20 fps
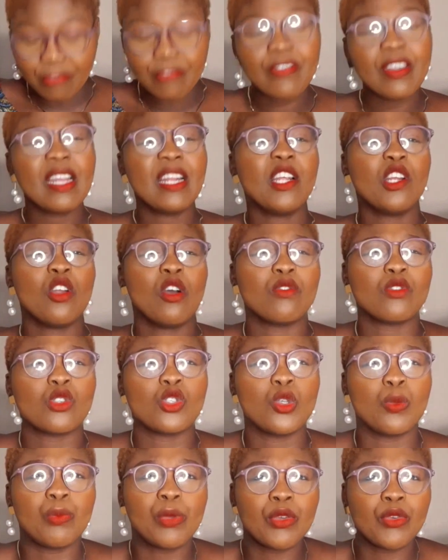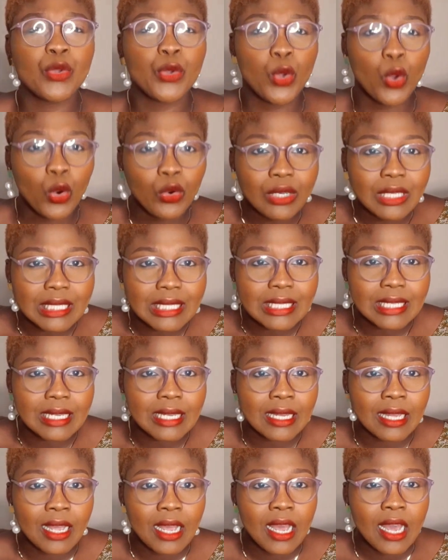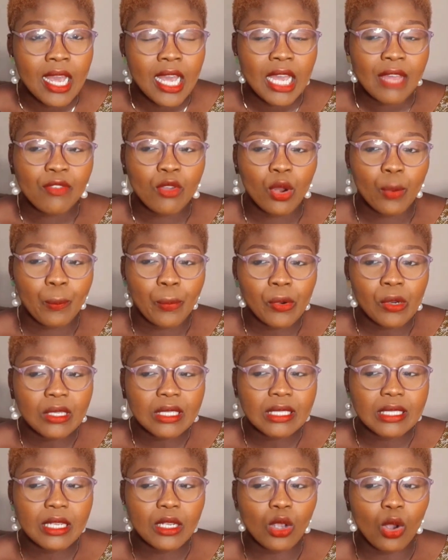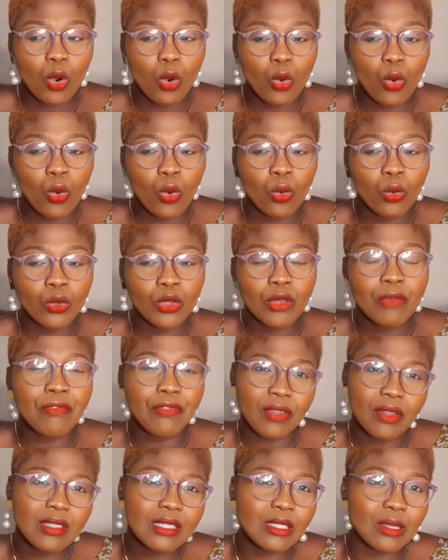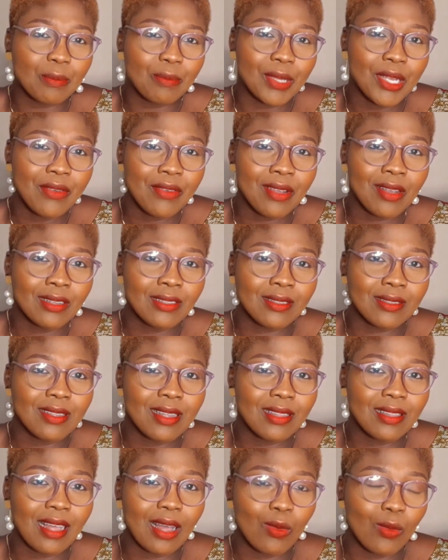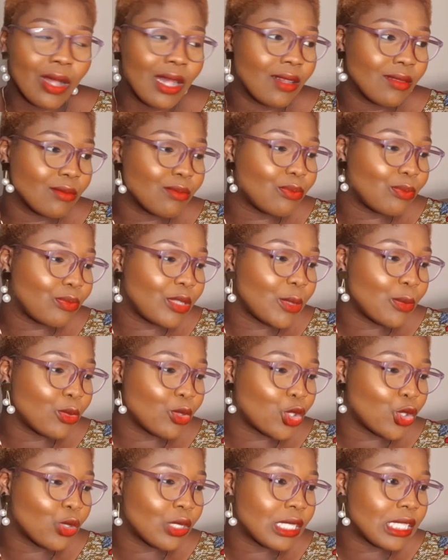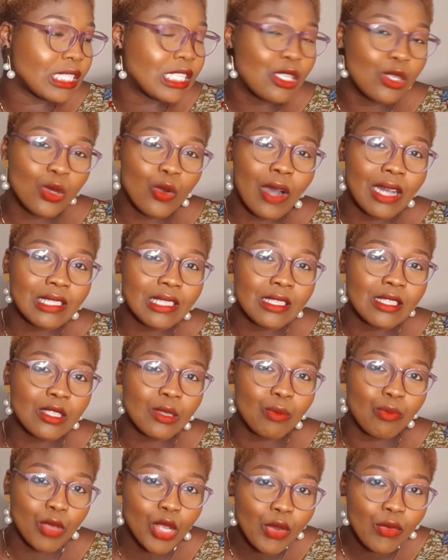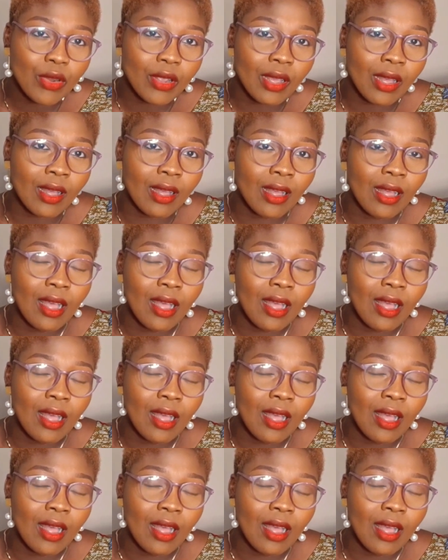feeling of superiority. If you're a person who you feel superior, you think that, well, people should see you as a superior.